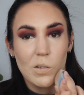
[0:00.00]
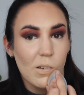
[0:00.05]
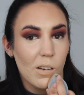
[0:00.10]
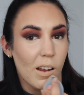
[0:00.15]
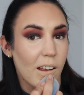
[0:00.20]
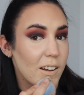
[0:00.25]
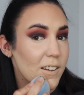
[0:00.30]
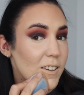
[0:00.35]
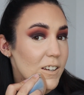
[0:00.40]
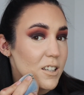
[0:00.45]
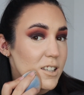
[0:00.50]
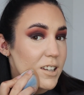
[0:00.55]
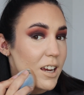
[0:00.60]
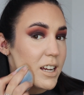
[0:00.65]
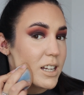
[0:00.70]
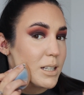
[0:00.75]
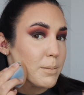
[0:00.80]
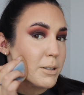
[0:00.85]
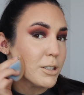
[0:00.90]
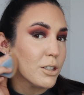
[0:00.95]
It just
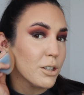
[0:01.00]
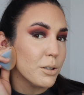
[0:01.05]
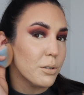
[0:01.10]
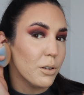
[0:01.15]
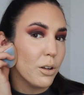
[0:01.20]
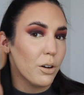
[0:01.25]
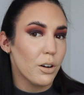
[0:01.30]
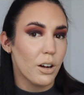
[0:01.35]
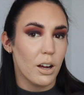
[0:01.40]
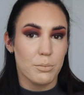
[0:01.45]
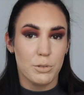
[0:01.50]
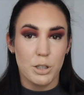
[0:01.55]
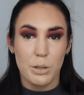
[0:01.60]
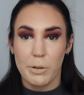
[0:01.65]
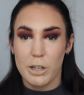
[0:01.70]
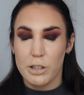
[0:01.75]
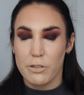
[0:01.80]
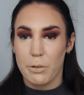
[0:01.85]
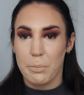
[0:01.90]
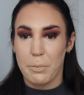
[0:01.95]
takes me too long. I'm too
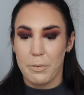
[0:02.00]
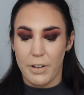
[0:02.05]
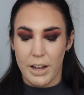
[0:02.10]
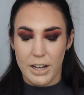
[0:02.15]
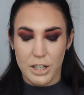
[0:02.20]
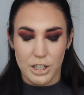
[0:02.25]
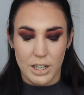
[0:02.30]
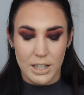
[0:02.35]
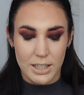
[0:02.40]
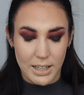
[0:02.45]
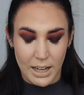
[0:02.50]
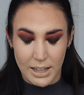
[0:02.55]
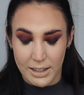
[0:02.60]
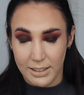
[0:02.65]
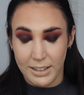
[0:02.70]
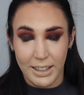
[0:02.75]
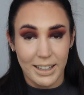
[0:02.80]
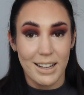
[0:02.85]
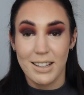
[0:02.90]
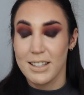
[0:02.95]
much of a perfectionist, and
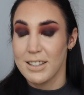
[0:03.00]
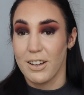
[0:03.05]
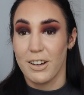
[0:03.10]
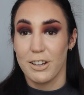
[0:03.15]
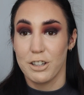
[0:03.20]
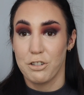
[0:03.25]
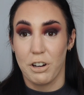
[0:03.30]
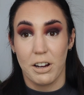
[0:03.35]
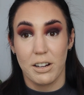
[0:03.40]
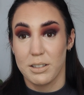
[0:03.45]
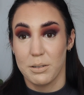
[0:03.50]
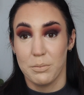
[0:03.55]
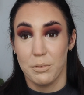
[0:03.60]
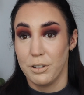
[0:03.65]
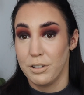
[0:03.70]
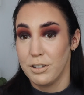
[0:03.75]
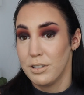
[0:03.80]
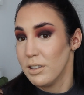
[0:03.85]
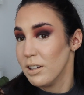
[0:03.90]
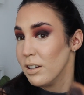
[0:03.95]
then I get sidetracked and
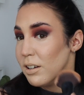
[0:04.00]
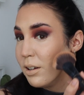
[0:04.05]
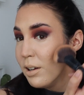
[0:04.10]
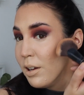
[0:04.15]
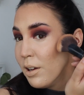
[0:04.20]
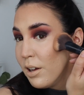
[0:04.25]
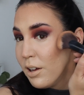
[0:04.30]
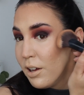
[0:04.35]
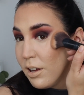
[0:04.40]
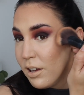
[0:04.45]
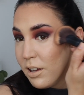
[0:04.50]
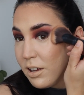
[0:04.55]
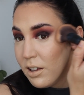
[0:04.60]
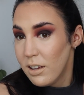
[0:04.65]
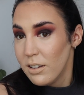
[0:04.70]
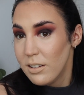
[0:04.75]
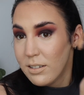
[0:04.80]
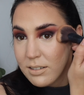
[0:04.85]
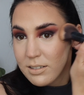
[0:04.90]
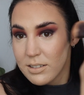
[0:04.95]
want to
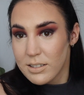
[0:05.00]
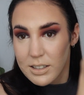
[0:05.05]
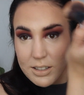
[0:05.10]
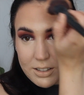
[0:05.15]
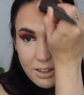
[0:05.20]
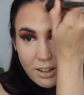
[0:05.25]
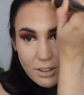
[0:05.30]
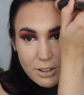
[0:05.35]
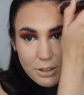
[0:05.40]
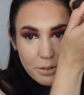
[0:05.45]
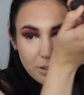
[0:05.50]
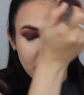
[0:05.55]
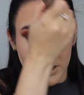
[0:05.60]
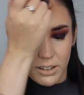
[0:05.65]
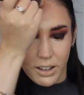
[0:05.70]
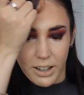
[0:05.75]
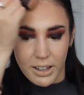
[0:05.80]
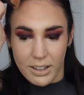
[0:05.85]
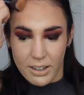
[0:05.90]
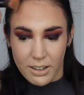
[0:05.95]
start doing
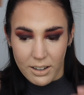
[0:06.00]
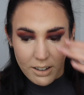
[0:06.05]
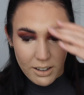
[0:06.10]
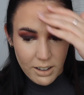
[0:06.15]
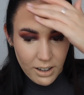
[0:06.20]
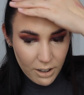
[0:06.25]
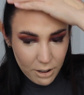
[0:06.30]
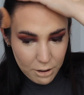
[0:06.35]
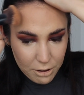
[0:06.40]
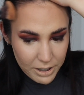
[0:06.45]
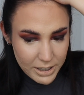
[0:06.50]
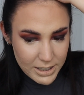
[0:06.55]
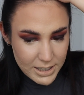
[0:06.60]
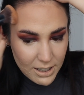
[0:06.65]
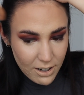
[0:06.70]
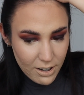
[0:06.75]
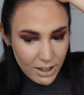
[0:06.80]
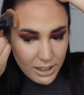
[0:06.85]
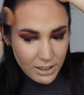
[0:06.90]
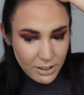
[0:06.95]
like a crazy
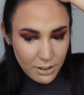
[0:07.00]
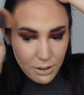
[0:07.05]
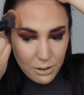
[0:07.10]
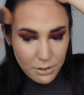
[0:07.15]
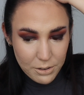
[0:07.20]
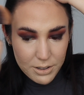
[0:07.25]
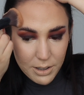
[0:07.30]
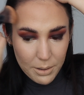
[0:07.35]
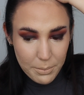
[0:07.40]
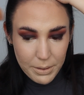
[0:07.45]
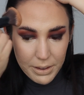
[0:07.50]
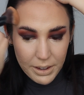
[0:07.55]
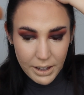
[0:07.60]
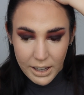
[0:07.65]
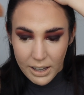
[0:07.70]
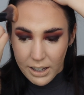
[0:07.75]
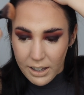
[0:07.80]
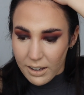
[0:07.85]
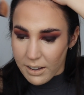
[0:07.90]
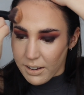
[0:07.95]
eye look or
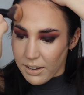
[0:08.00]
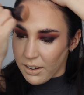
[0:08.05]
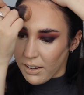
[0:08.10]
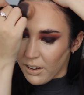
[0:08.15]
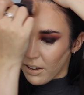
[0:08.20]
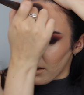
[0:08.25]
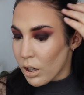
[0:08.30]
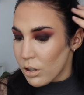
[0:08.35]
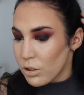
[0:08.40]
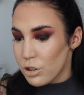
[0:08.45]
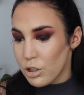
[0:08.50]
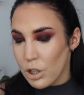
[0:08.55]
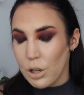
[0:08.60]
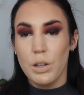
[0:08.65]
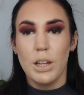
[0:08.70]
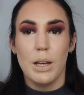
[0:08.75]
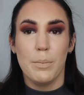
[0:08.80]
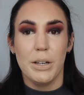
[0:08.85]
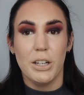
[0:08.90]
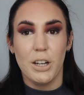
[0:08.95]
something. Do
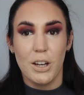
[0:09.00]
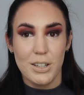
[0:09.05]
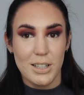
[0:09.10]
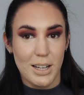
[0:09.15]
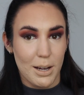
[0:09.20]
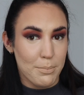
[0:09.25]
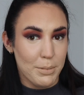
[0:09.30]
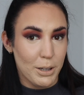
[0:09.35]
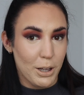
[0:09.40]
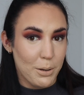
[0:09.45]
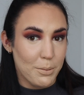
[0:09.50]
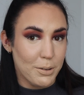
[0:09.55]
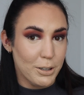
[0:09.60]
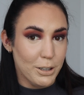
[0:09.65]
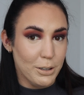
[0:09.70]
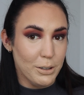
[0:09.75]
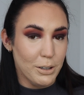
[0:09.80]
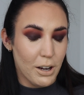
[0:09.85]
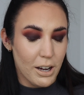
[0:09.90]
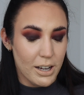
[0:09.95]
let me know down below what
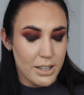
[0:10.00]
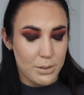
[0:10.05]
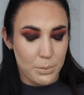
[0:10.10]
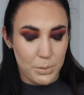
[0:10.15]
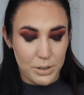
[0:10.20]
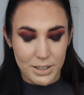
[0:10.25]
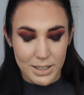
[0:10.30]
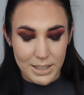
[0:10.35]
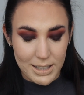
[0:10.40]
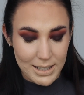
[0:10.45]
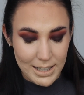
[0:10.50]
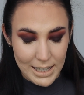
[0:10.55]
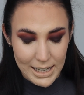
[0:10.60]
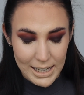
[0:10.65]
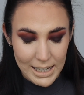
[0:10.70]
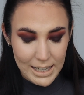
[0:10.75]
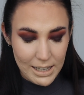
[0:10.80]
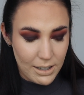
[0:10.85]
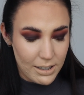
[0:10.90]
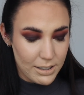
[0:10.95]
you guys want to
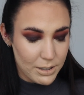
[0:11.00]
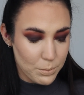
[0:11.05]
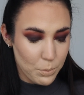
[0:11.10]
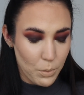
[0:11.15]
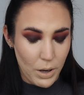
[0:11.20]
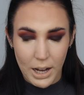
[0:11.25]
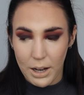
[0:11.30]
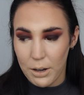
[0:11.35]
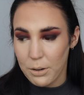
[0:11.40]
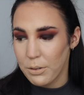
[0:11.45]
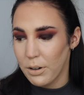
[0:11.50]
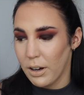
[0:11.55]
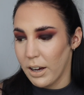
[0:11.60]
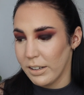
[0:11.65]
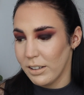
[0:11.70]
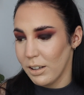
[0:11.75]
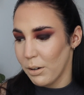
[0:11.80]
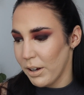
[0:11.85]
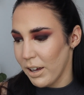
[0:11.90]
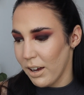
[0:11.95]
see as well. I
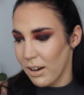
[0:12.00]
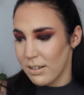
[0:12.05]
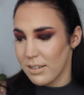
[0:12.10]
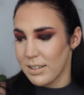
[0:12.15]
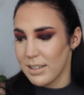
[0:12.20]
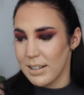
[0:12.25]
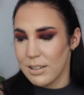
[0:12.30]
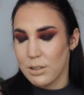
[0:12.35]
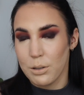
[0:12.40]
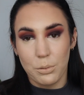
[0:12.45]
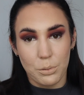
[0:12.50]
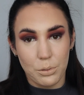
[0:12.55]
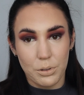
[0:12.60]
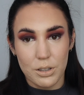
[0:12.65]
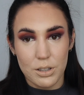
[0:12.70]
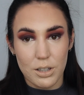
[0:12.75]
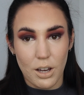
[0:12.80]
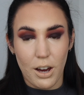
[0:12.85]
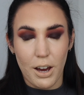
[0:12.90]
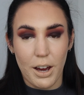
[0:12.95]
know I ask this all the
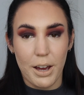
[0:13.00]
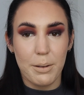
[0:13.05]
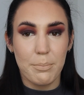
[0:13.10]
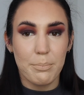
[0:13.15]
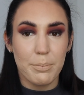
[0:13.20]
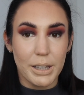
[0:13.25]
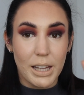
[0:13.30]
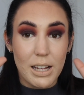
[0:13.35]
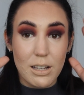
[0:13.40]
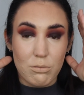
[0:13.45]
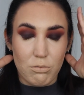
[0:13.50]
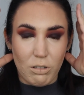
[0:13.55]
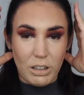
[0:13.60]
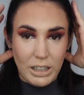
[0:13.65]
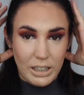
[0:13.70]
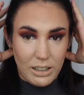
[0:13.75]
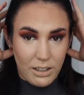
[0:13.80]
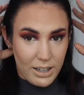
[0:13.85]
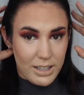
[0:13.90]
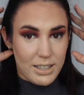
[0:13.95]
time, but it's
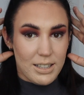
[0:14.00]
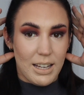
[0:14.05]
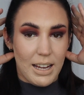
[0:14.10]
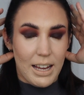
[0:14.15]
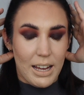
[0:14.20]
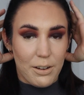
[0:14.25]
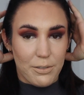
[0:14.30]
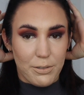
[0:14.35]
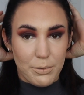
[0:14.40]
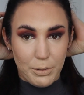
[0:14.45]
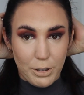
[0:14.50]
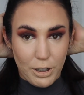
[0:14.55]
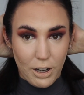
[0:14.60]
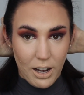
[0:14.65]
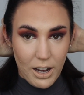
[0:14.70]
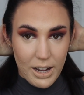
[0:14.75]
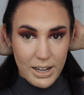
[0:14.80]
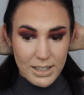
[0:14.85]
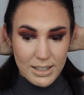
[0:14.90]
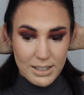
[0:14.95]
really nice to hear from you
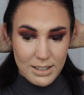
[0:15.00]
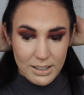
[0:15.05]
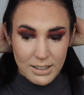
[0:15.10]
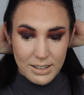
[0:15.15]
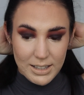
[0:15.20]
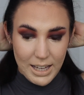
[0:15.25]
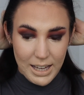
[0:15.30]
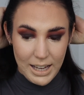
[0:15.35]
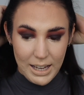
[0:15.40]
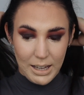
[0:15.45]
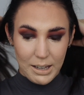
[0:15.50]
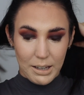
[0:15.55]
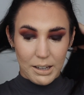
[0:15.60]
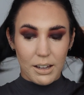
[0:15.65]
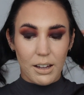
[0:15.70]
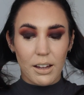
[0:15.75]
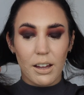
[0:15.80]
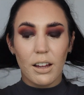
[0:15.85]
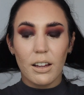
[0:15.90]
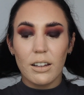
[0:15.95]
guys and to hear
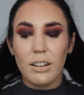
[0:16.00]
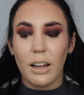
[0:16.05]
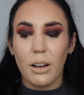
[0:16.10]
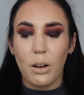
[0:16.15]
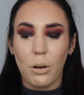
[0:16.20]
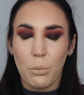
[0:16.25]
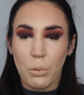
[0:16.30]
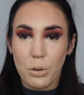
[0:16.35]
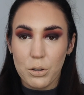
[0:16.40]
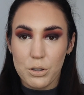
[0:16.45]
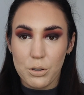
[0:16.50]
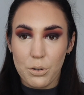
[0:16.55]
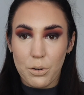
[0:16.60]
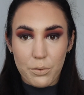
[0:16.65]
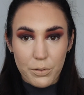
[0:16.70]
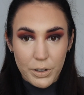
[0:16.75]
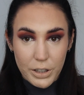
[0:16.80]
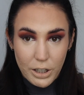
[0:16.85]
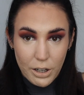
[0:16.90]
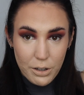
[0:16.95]
like what sort
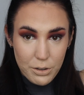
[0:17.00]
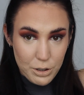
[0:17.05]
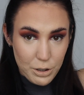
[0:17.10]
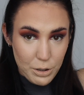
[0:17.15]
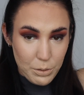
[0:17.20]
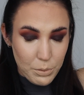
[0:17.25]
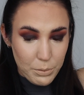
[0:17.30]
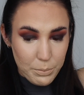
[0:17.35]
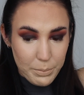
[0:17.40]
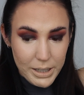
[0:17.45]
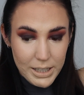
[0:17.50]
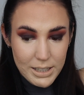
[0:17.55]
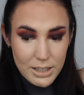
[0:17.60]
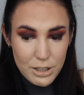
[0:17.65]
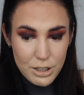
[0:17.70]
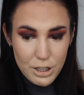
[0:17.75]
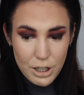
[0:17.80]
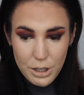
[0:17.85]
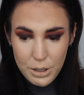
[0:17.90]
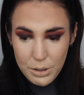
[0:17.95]
of videos you want me to
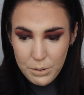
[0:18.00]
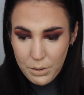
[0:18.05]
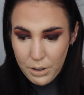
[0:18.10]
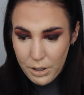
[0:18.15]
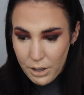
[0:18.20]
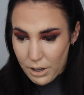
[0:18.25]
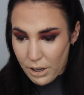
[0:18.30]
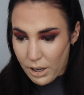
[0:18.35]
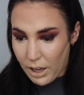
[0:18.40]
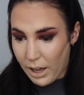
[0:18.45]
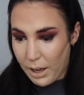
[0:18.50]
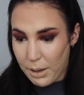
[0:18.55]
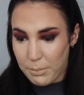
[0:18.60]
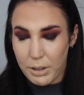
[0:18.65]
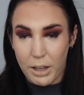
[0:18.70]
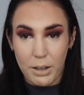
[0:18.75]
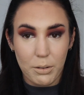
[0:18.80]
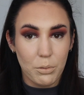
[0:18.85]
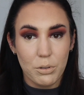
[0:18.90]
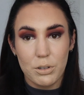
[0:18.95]
do,
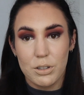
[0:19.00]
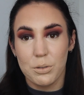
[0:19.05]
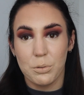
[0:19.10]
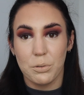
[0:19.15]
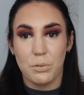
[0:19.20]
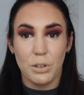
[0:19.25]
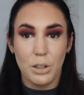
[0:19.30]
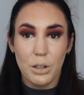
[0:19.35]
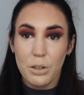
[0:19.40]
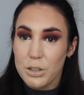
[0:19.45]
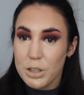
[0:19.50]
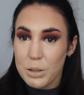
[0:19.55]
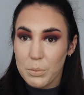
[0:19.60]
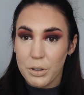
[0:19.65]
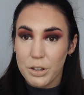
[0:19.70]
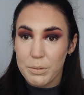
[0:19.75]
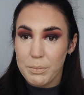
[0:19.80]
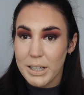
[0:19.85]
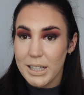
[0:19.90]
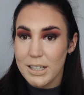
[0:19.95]
like what sort of looks you
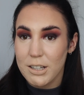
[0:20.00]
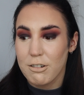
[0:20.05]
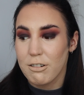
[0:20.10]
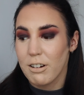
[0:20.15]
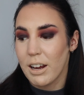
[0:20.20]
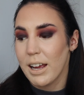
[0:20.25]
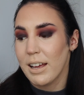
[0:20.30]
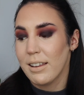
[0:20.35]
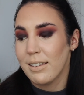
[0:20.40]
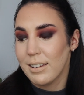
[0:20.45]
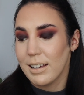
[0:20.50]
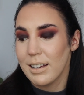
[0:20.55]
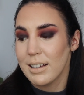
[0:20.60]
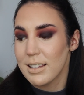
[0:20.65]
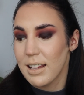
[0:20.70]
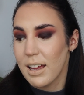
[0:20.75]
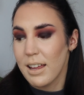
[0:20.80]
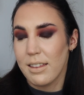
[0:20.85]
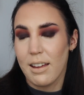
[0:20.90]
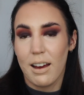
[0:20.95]
want me to create and things
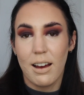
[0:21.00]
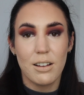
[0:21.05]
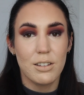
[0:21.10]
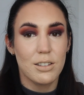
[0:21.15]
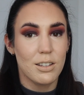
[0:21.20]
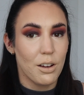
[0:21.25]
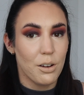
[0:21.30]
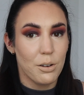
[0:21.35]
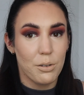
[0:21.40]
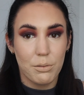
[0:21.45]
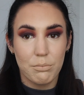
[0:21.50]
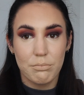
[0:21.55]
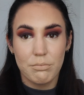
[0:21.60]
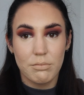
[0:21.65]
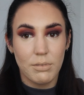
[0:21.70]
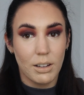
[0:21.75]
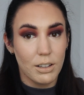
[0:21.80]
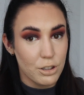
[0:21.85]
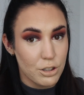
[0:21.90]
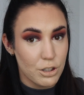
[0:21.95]
like that. So
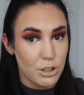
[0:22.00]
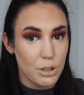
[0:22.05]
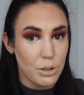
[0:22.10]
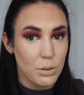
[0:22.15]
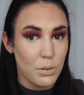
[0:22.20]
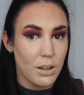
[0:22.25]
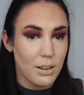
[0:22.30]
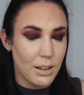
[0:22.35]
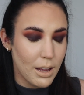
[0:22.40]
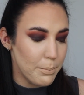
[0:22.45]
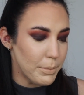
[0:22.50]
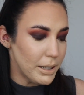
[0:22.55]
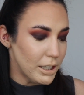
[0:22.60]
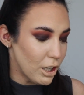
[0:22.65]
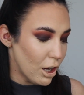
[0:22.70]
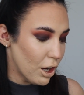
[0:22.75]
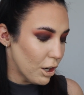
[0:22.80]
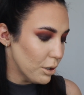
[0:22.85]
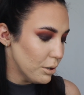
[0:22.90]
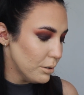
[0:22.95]
do let me
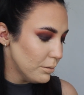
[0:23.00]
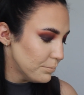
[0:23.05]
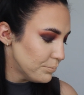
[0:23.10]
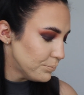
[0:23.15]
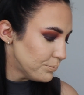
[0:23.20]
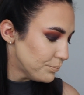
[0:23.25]
know.